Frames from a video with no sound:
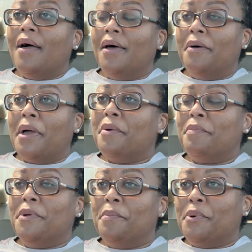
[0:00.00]
I
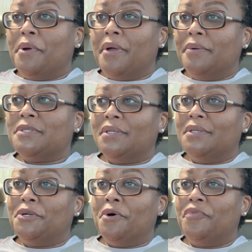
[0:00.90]
remember it was a
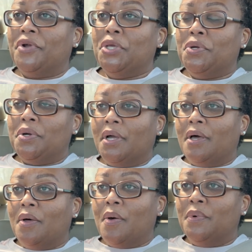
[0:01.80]
little over a year
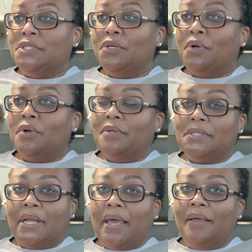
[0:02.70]
ago, I went to
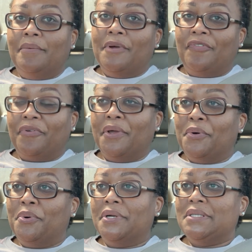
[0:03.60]
girls' night at my
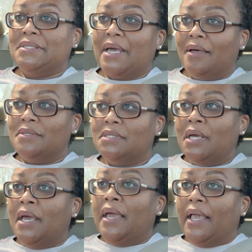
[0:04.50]
friend Courtney's house,
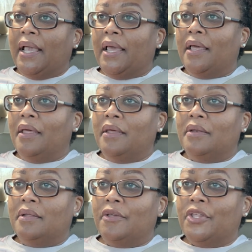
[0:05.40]

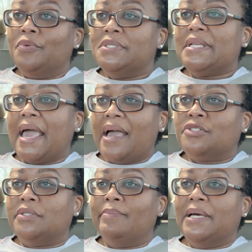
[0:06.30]
and it was
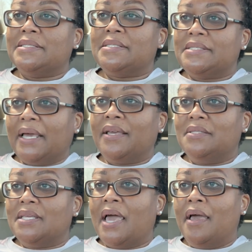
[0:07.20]
actually my
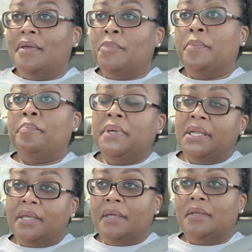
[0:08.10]
second time
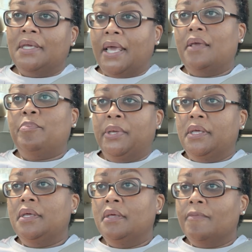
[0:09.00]
meeting
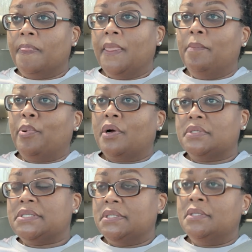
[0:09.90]
KP in
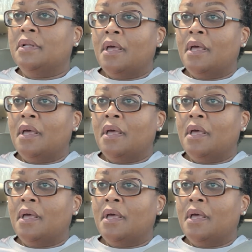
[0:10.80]
person,